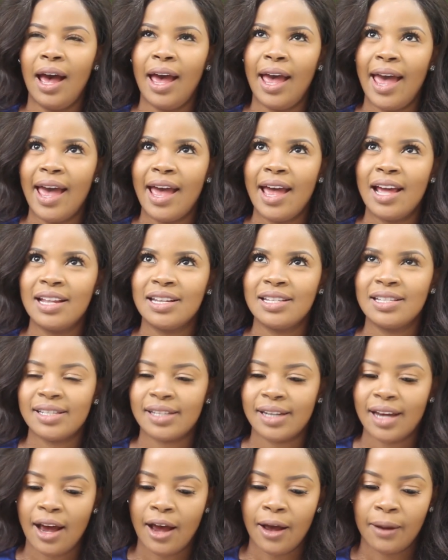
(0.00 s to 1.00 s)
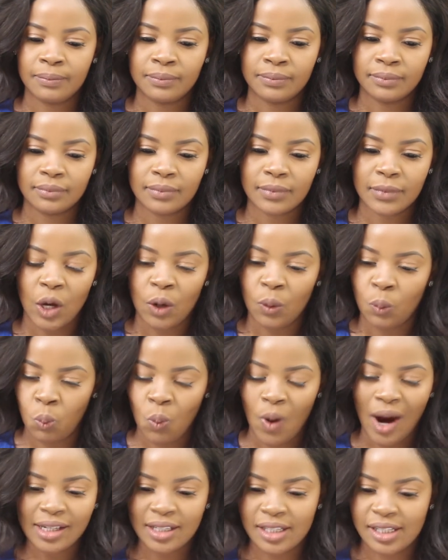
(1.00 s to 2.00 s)
And um,
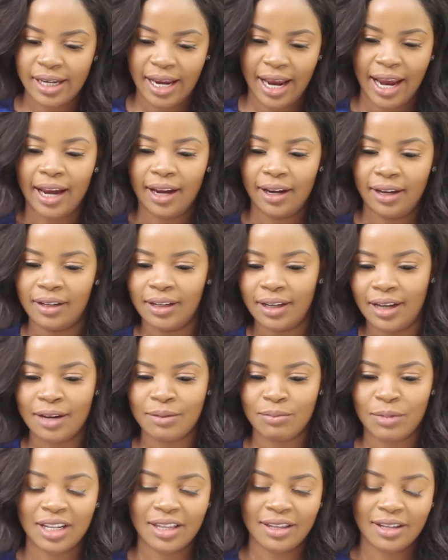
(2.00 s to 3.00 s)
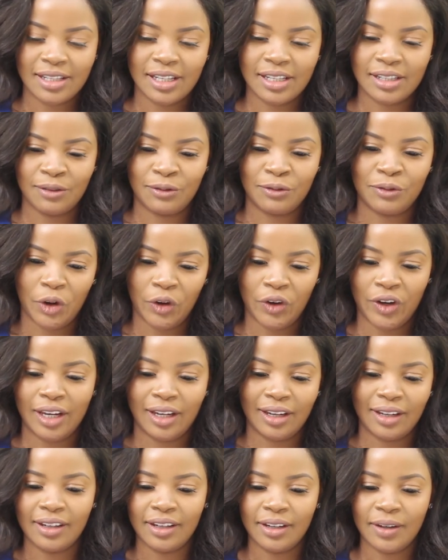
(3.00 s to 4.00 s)
one day, I mean, this is a
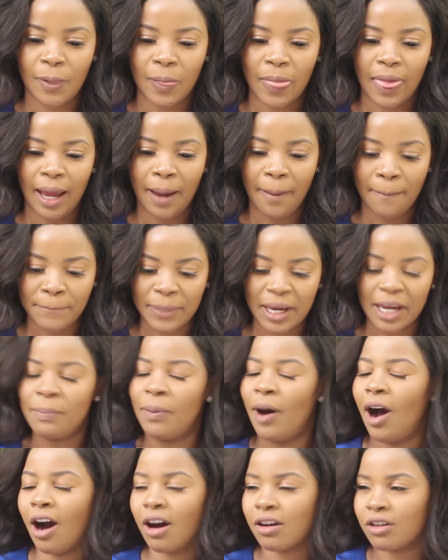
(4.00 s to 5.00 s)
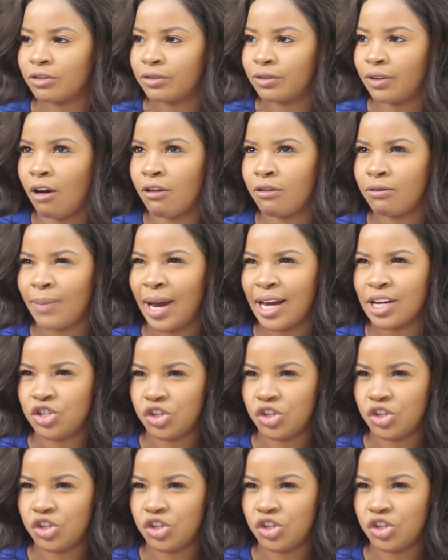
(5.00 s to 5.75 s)
very big part of, of my